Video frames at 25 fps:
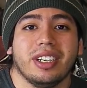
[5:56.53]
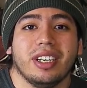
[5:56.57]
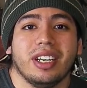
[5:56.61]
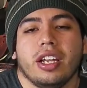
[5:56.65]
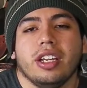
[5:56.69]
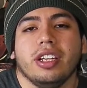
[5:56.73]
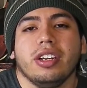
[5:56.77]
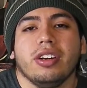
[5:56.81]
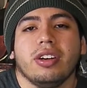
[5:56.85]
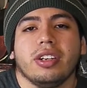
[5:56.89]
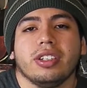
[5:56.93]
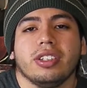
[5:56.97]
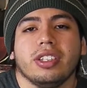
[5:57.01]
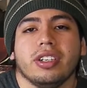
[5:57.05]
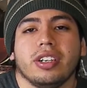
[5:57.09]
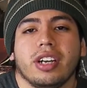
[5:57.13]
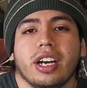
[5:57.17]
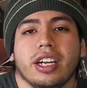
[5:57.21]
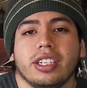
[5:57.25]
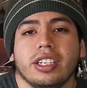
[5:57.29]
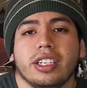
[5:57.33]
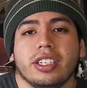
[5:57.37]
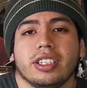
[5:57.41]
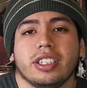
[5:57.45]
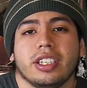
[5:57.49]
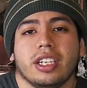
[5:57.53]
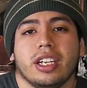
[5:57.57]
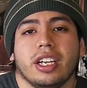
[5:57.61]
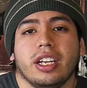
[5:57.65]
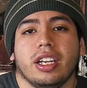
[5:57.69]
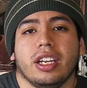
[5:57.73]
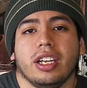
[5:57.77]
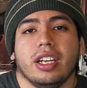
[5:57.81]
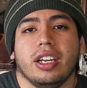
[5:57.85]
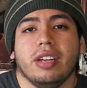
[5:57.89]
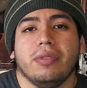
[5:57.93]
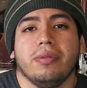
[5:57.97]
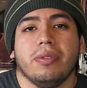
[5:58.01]
And you also got this
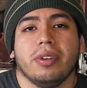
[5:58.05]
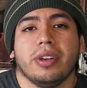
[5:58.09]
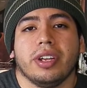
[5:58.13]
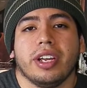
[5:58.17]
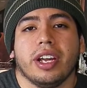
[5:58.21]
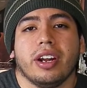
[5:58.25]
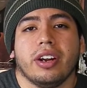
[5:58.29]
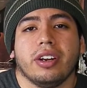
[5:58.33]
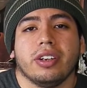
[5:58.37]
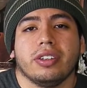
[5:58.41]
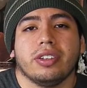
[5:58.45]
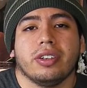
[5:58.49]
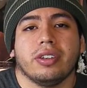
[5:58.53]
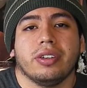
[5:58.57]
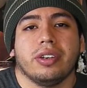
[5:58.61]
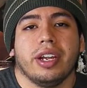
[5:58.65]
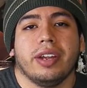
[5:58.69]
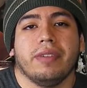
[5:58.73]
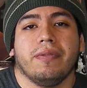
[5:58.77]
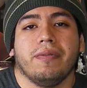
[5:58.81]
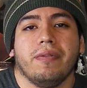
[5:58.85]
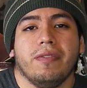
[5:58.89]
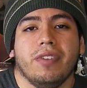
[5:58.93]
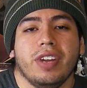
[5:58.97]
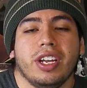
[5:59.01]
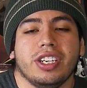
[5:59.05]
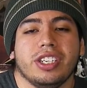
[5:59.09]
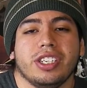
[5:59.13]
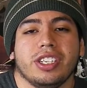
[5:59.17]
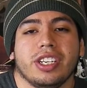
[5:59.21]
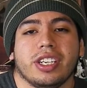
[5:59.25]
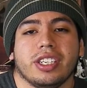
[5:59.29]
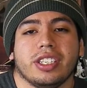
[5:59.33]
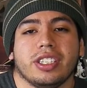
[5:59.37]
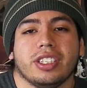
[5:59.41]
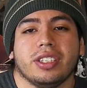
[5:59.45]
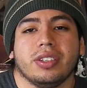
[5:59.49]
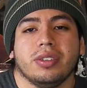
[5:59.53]
evil character named
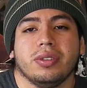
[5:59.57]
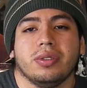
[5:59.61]
Vicious,